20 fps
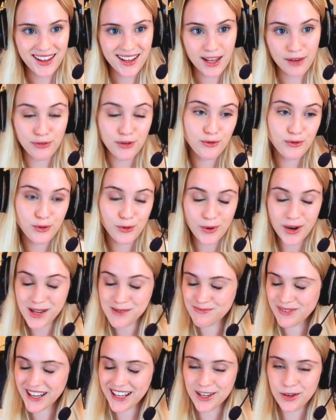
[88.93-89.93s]
If you've already
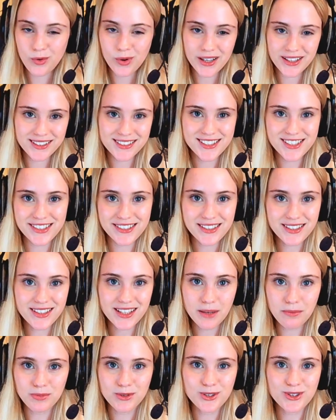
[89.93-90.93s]
played Gwent, just
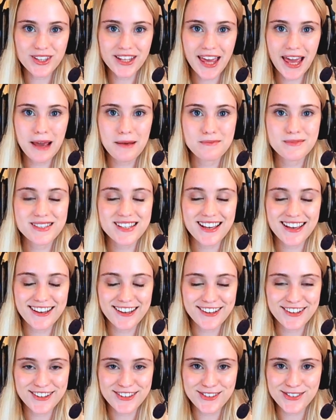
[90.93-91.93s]
skip to the games
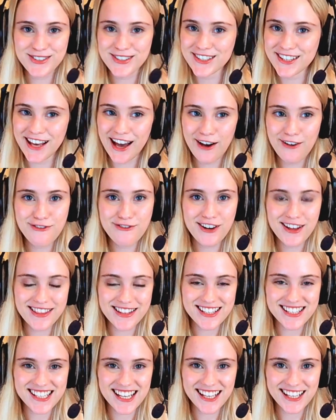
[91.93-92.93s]
and you'll see how fun
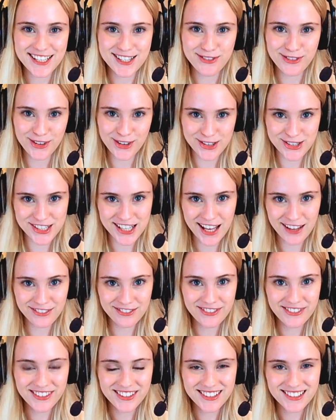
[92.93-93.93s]
this deck is for yourself.